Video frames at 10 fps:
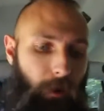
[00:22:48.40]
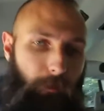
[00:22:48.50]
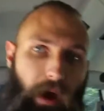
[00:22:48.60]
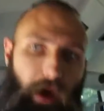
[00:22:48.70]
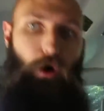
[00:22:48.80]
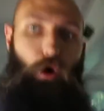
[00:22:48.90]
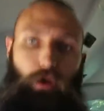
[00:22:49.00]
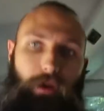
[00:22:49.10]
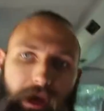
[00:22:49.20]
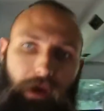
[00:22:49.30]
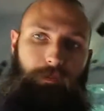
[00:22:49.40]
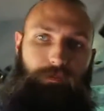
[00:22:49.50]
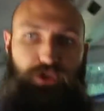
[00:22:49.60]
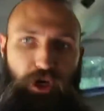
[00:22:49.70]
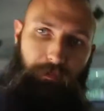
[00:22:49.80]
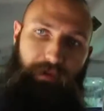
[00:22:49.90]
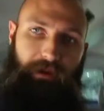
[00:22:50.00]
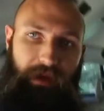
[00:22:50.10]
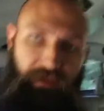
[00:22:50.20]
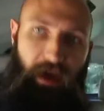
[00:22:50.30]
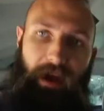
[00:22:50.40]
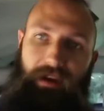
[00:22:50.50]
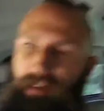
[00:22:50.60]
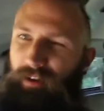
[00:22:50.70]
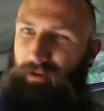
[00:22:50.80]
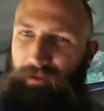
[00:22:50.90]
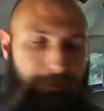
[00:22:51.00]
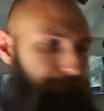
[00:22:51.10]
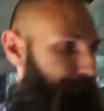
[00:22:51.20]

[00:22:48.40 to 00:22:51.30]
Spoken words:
pothole I am jumping like that, you know what I mean?